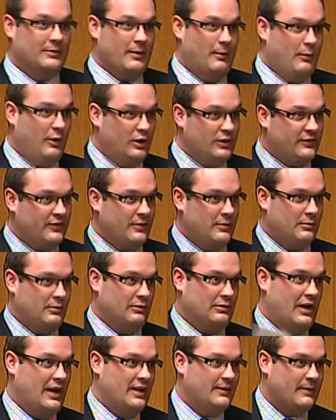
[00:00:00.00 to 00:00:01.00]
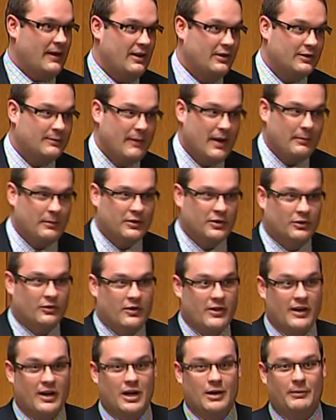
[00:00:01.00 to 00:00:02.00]
but most of them were raised by those members
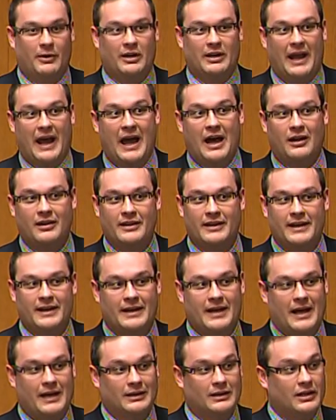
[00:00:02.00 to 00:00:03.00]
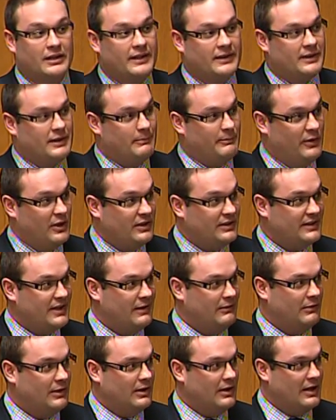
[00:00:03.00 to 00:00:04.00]
over there about how they look at the books
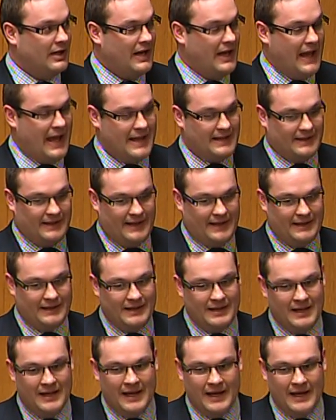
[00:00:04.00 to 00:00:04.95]
that were handed in,